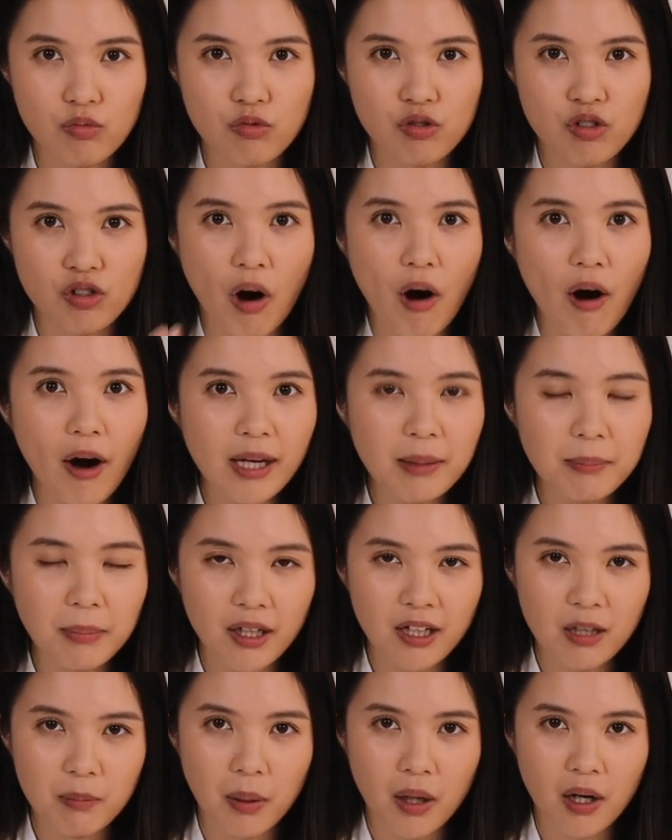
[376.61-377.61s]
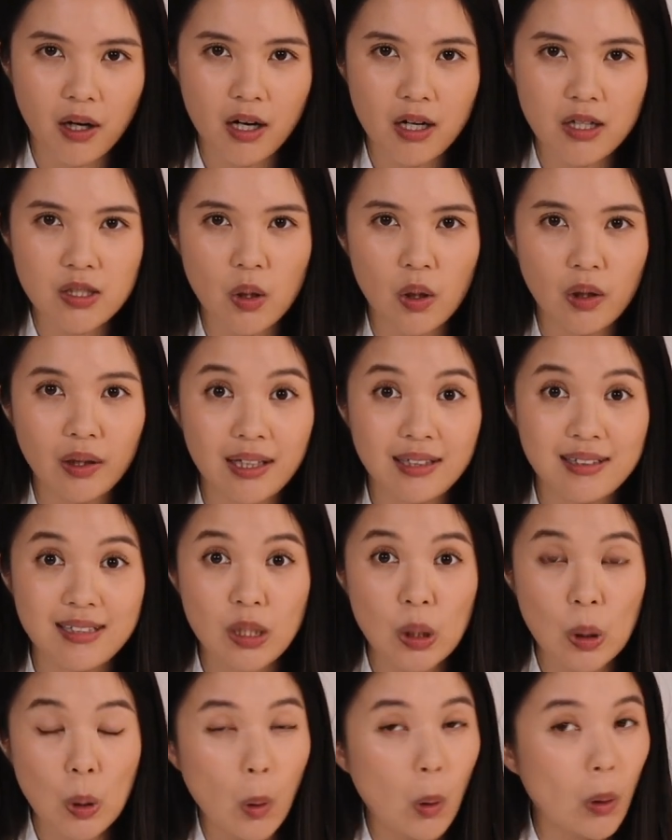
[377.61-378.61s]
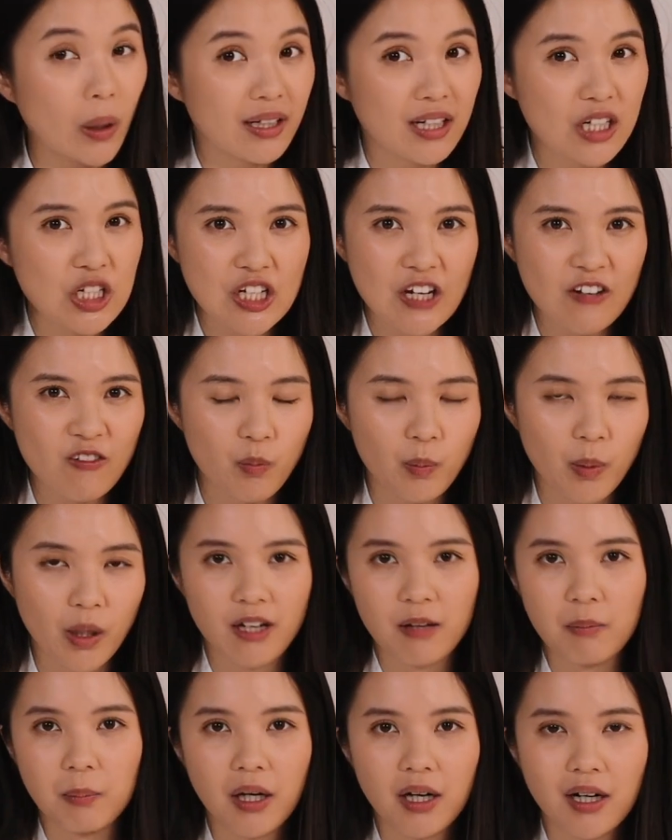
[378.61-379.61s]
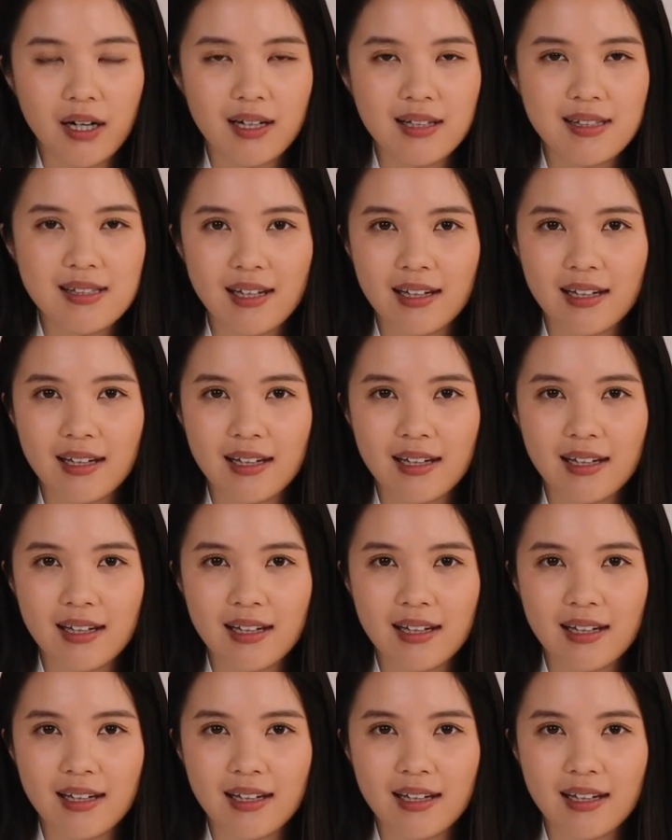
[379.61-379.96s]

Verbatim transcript: drawing body parts or like decor in the shape of body parts.